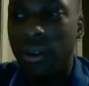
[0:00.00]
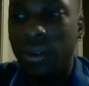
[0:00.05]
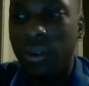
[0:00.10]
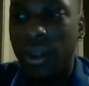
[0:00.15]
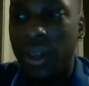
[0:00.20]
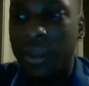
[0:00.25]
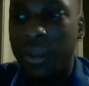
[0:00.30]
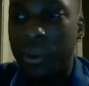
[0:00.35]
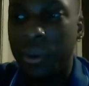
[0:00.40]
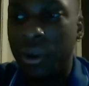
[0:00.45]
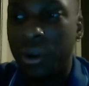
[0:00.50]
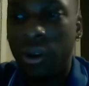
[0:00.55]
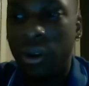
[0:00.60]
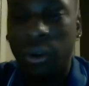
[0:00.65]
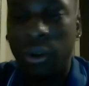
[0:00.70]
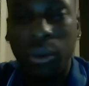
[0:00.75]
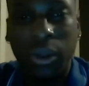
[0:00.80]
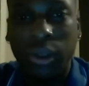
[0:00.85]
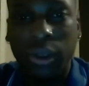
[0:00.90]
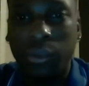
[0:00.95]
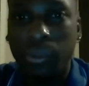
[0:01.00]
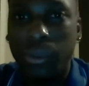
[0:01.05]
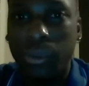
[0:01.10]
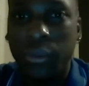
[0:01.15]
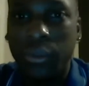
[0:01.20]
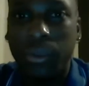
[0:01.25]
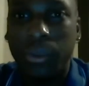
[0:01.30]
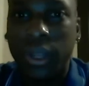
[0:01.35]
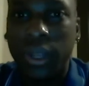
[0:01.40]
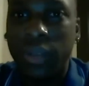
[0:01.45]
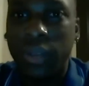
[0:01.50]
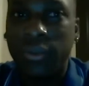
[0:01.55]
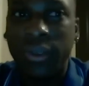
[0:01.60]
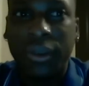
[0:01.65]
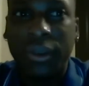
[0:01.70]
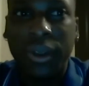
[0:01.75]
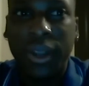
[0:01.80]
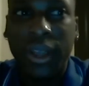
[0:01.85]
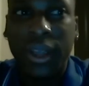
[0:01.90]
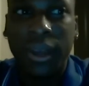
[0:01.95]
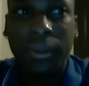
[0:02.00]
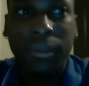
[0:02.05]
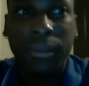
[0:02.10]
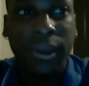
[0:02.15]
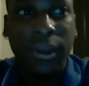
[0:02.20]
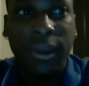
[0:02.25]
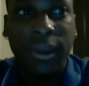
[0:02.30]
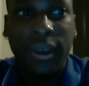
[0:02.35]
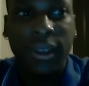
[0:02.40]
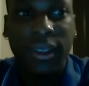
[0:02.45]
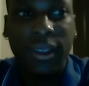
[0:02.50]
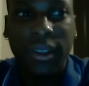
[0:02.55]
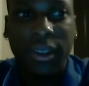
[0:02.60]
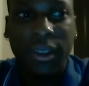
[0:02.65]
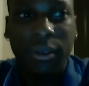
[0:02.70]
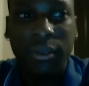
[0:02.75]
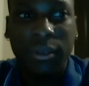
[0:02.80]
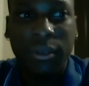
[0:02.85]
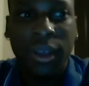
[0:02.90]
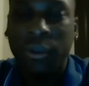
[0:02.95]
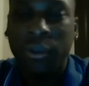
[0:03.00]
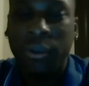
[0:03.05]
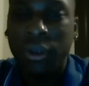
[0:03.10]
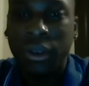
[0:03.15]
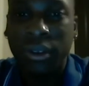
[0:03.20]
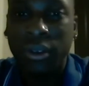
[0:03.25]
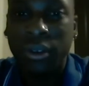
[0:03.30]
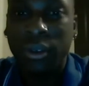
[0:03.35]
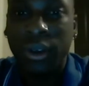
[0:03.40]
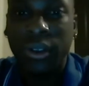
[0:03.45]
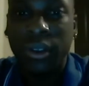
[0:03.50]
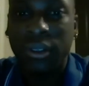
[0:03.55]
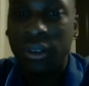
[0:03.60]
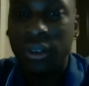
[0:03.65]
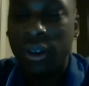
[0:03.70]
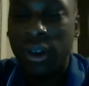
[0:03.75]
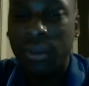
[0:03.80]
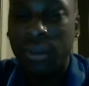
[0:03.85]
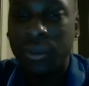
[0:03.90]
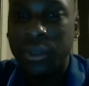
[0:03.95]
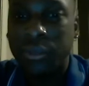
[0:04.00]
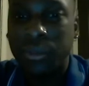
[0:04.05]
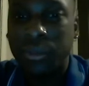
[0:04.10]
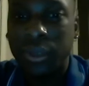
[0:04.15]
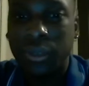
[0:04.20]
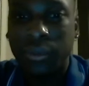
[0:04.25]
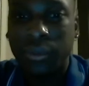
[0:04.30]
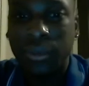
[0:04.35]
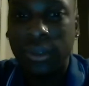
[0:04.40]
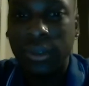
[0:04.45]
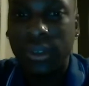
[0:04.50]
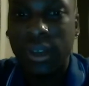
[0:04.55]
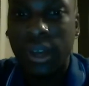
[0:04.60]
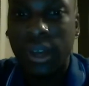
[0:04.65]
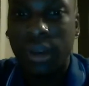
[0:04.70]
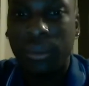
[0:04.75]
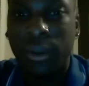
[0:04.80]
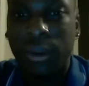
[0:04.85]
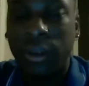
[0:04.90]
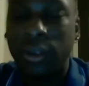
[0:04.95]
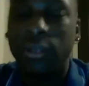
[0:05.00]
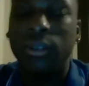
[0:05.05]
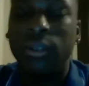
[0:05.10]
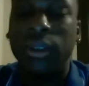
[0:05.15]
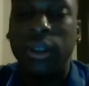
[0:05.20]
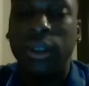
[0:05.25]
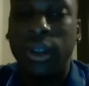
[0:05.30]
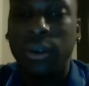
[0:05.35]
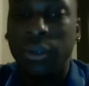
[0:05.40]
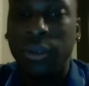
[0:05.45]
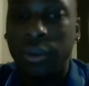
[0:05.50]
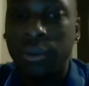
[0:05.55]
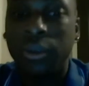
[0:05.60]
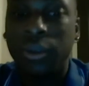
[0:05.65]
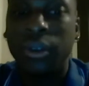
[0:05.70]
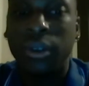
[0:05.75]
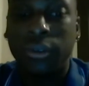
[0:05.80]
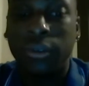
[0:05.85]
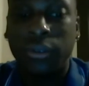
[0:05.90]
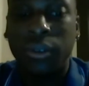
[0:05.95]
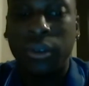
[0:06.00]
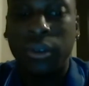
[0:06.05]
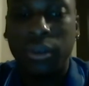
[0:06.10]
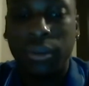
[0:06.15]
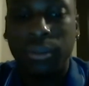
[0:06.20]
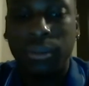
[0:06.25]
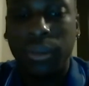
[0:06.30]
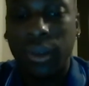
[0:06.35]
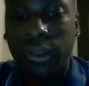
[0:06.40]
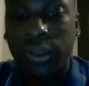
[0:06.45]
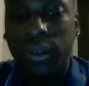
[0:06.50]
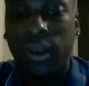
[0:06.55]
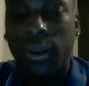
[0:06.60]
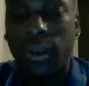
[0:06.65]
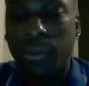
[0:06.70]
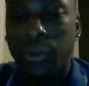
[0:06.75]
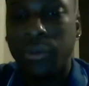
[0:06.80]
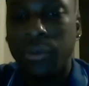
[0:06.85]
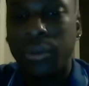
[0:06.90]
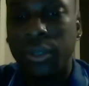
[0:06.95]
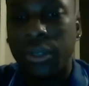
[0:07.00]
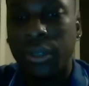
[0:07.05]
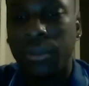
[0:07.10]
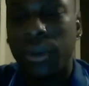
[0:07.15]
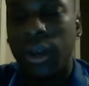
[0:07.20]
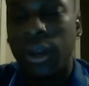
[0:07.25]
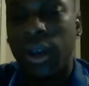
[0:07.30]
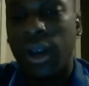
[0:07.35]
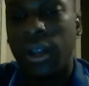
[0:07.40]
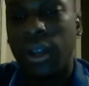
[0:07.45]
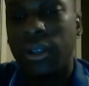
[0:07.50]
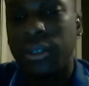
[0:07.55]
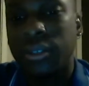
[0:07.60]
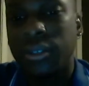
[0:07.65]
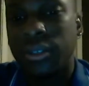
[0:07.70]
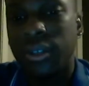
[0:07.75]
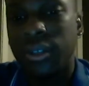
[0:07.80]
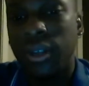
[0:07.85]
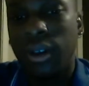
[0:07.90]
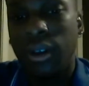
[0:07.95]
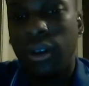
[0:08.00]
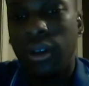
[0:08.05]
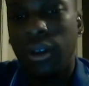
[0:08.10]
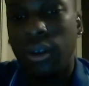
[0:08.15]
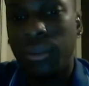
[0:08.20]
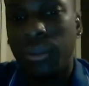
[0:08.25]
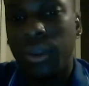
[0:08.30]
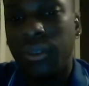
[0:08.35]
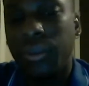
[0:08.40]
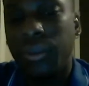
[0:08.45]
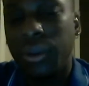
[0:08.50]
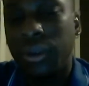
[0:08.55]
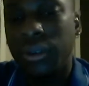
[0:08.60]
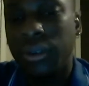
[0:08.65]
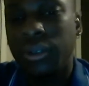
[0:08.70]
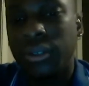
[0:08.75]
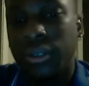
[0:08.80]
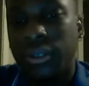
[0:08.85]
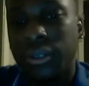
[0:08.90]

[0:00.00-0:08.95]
it put a whole different perspective on it. Like that was like one of the greatest accomplishments beside my degree. That was one of the best accomplishments in my college experience.